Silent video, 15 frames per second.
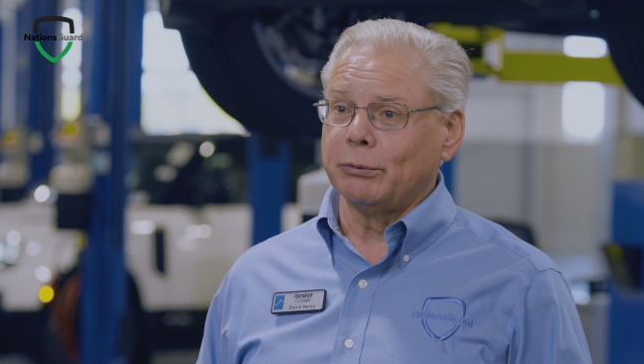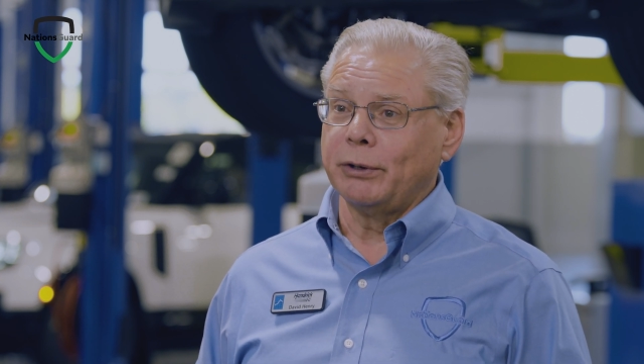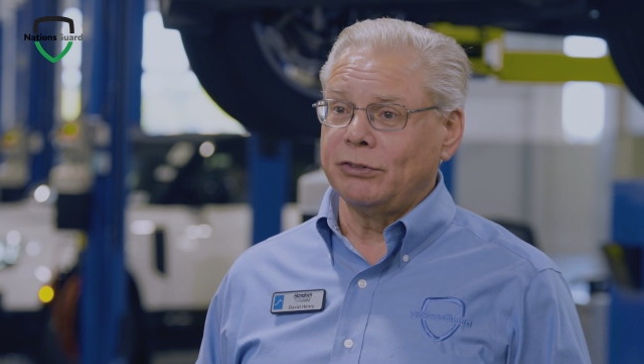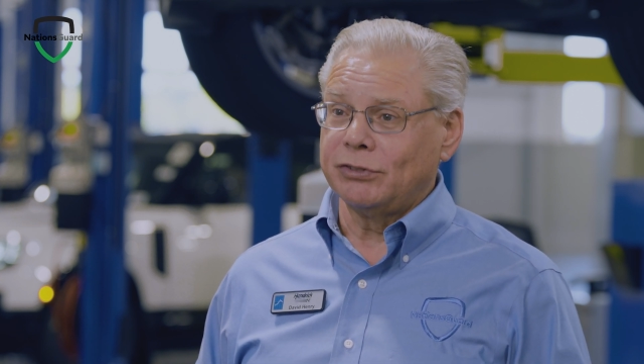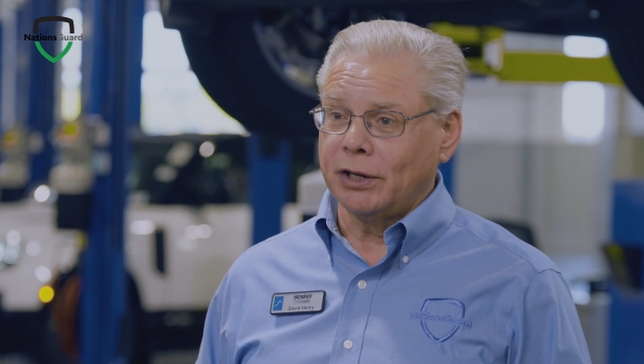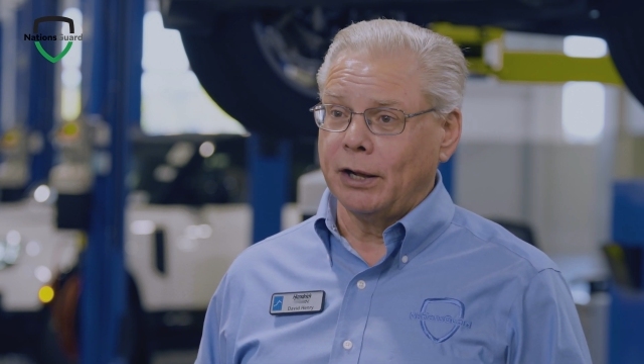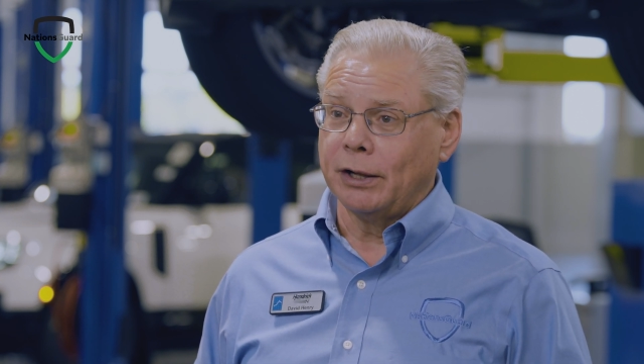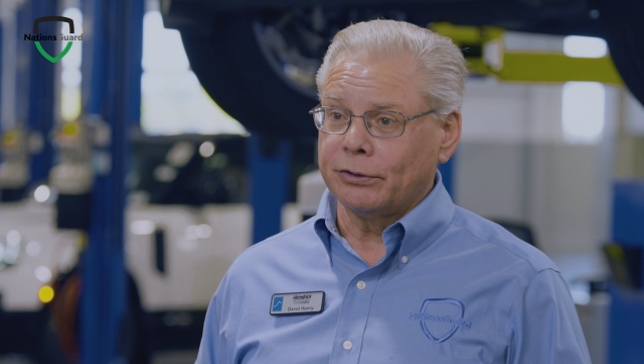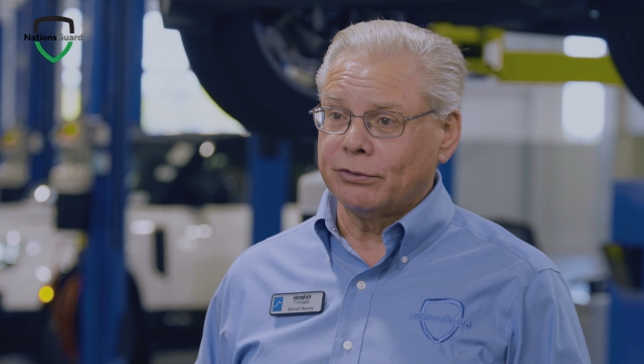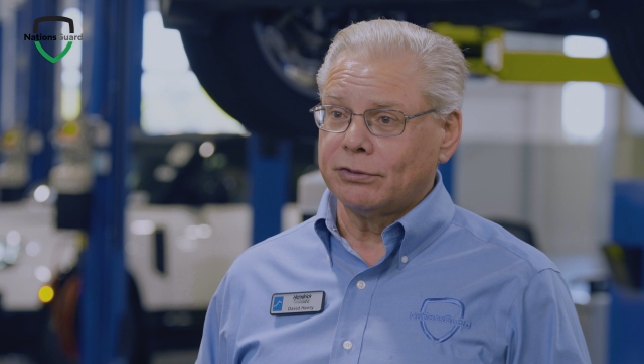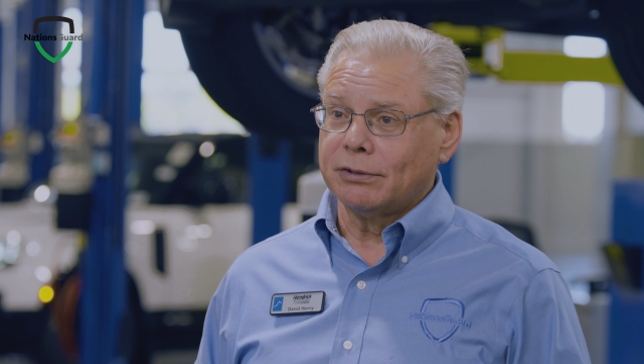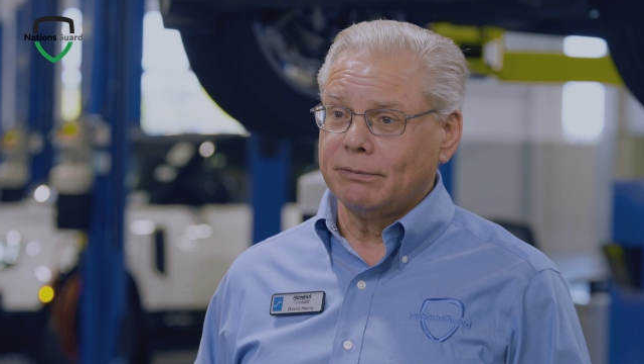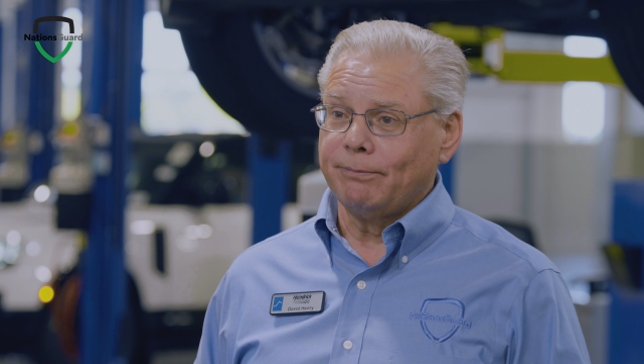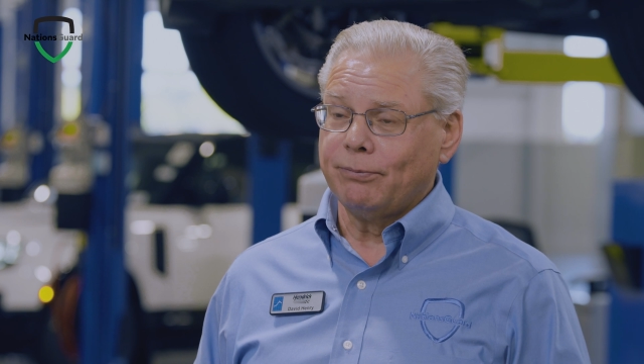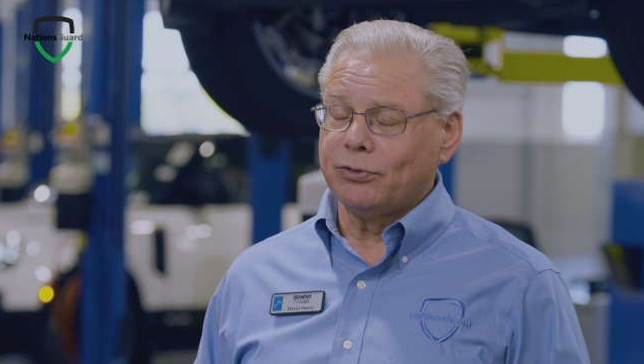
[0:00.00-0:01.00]

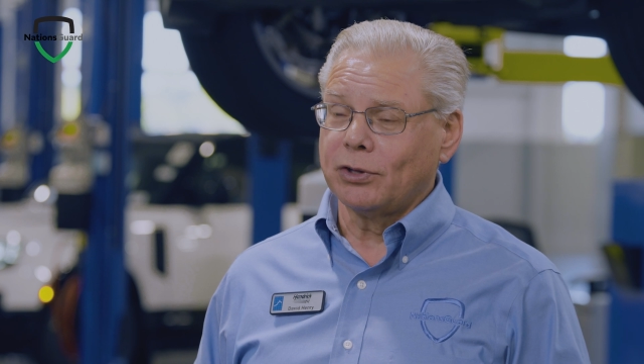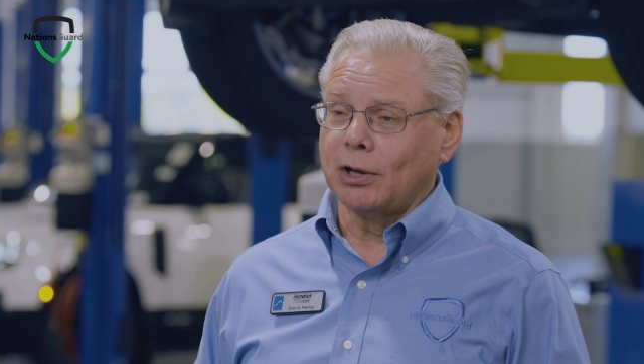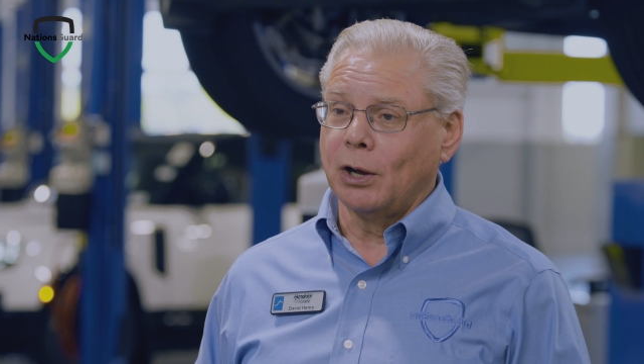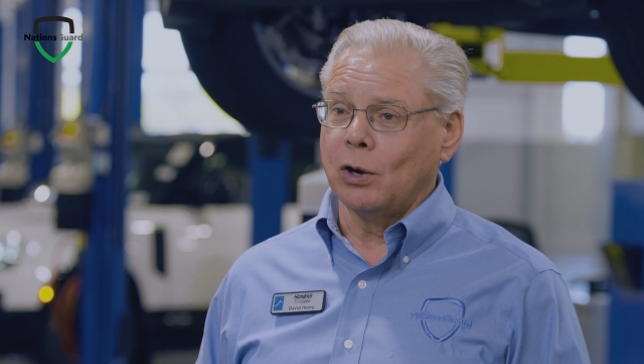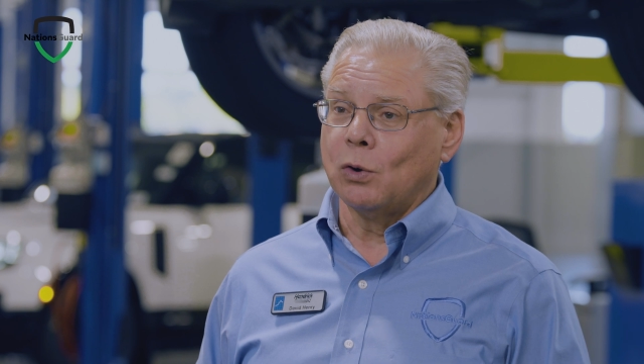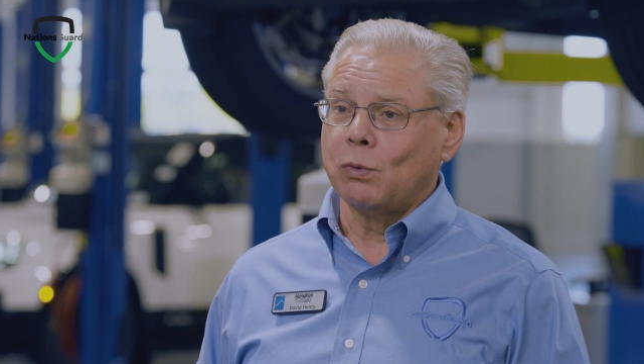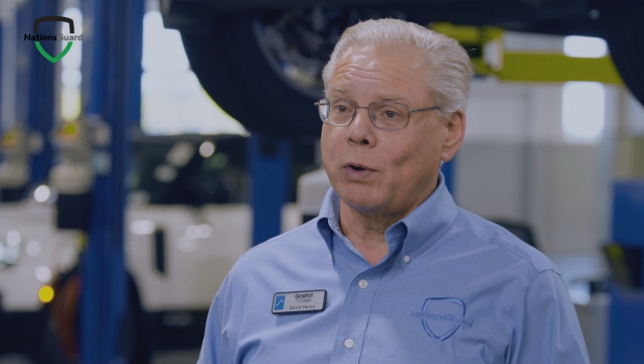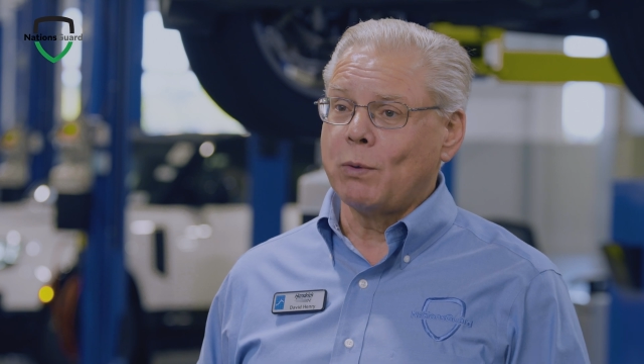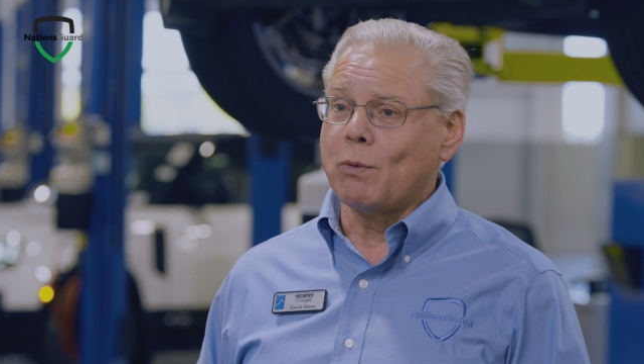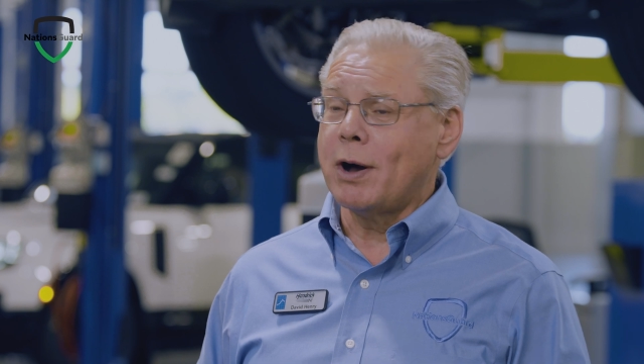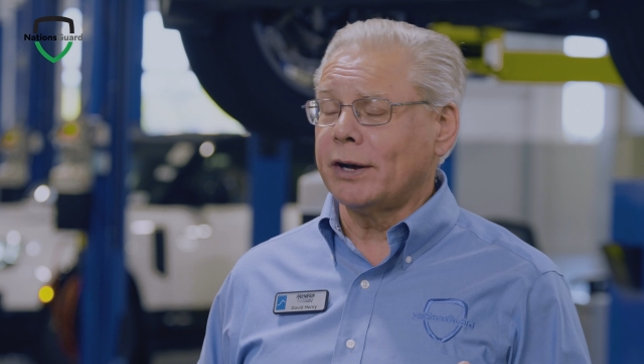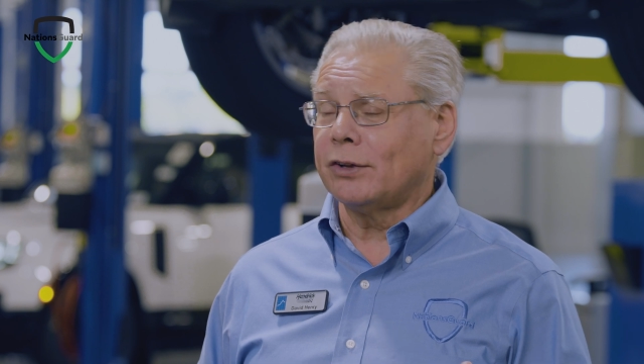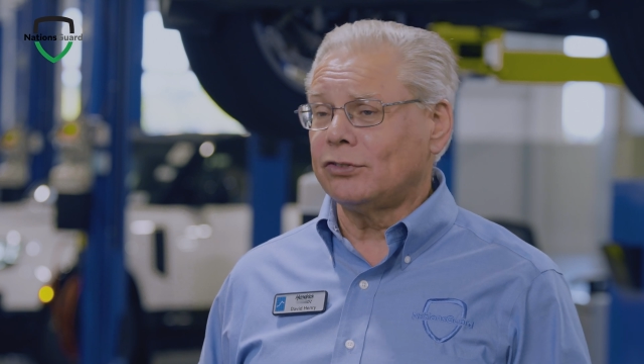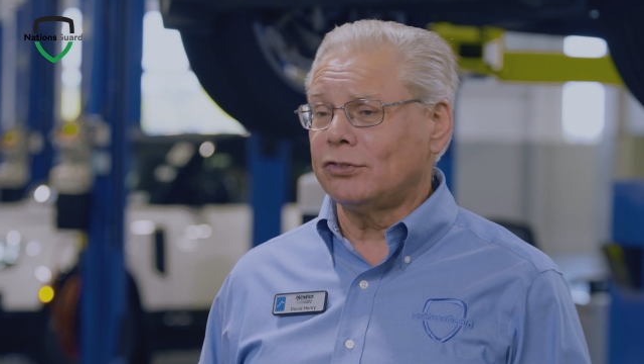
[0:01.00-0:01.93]
results. So we want a